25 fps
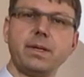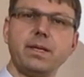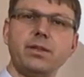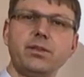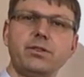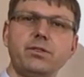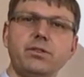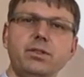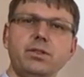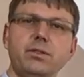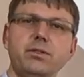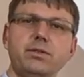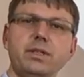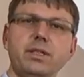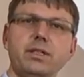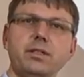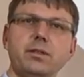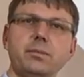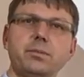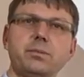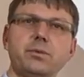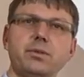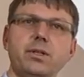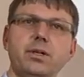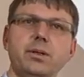solve
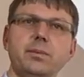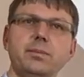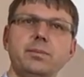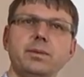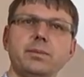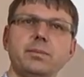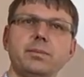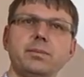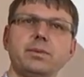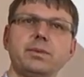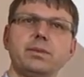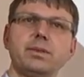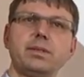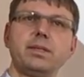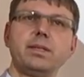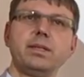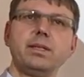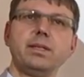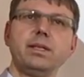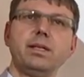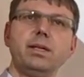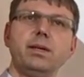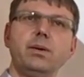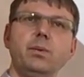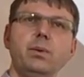our problems?
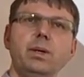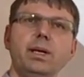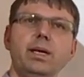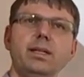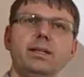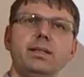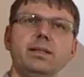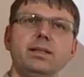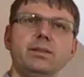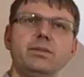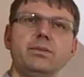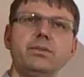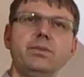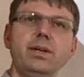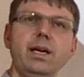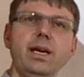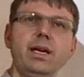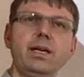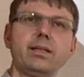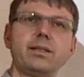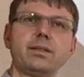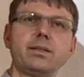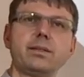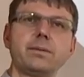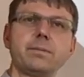Well, in
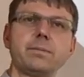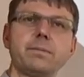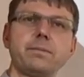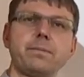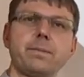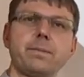fact,